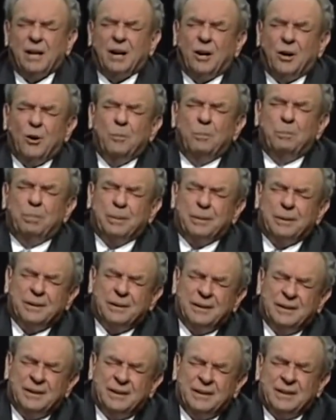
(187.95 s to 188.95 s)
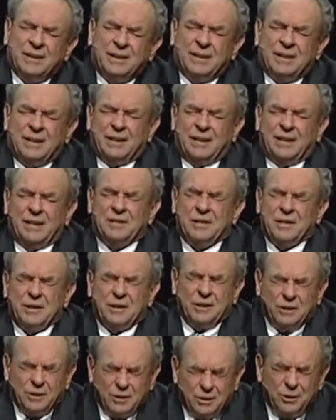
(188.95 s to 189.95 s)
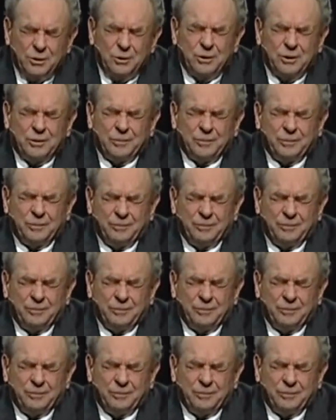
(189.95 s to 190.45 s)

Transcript: hope is in you